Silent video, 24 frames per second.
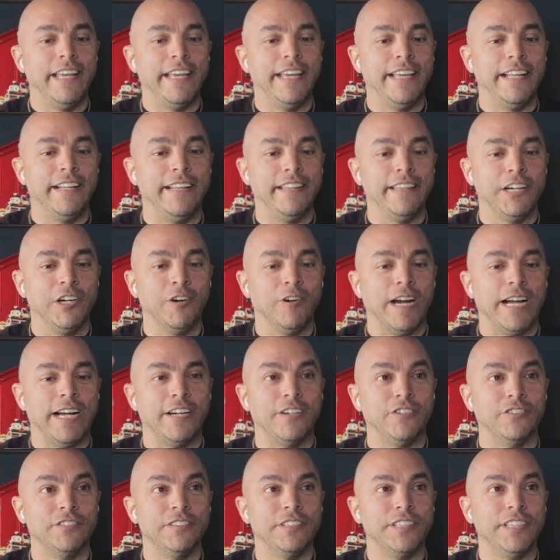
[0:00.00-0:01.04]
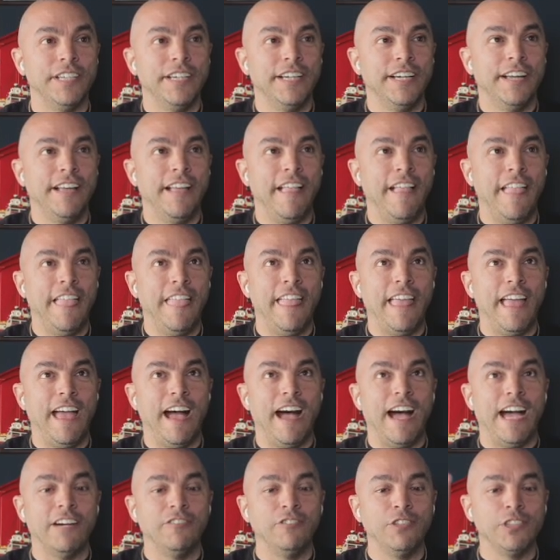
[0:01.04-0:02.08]
hit the ground.
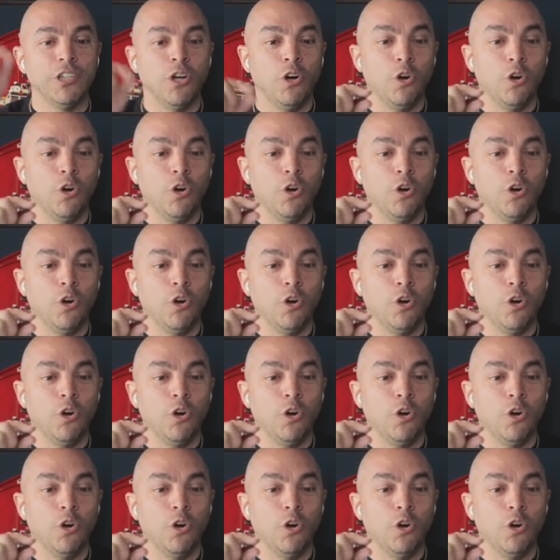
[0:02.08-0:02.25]
I was